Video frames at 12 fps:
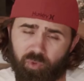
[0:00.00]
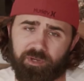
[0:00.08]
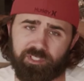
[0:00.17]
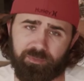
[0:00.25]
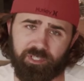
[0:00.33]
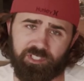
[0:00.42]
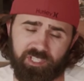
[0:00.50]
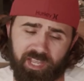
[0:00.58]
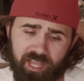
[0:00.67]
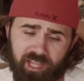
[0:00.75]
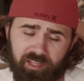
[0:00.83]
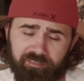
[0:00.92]
more experience you
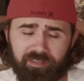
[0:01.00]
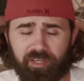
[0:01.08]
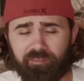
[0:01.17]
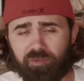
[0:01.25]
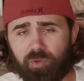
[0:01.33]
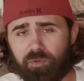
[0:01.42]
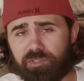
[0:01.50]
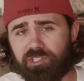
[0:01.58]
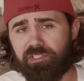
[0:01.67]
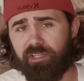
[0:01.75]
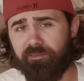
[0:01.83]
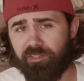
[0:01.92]
have. And of course,
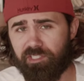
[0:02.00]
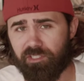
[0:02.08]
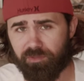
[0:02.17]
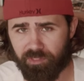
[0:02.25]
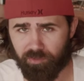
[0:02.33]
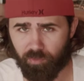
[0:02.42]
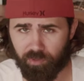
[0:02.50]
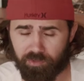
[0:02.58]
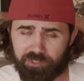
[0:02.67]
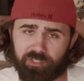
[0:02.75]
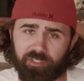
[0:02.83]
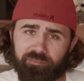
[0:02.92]
in the DoD
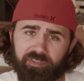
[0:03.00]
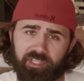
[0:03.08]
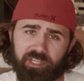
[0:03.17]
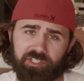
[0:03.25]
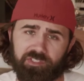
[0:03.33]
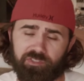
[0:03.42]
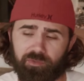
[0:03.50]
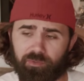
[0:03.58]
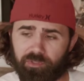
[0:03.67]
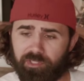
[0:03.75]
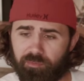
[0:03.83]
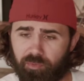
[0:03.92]
world, certifications are
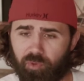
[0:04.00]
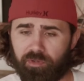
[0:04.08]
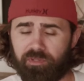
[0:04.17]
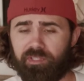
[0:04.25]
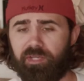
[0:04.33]
really important.